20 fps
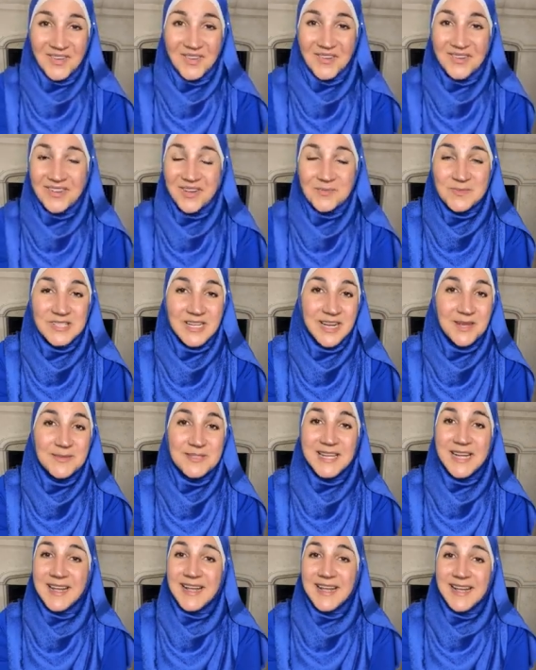Sometimes
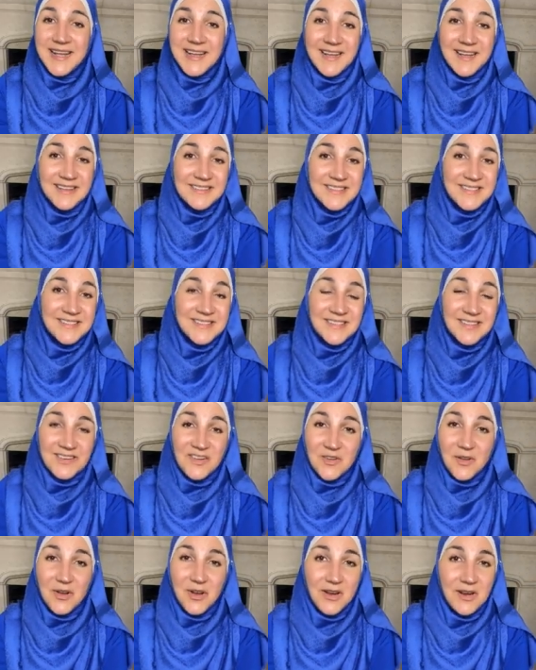it's,
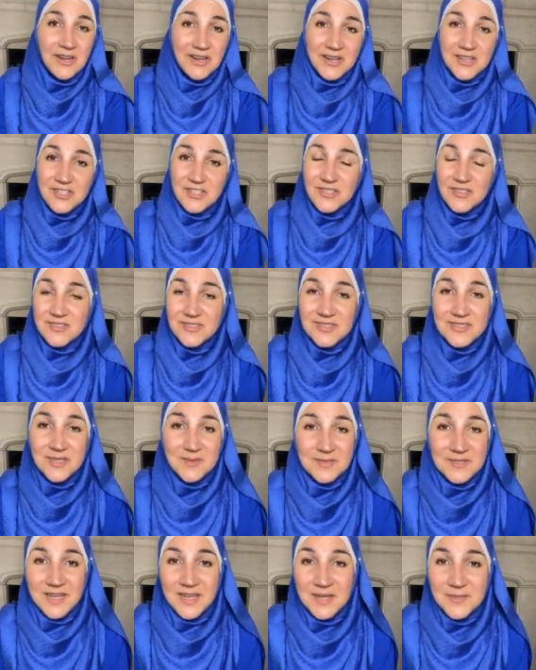car issues.
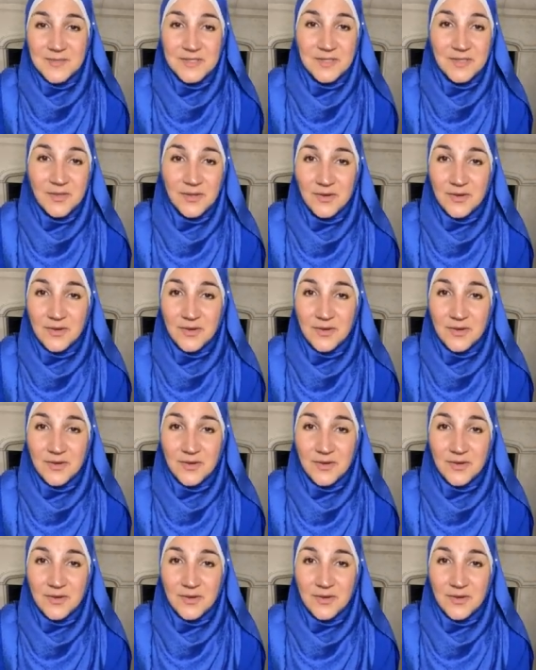Sometimes,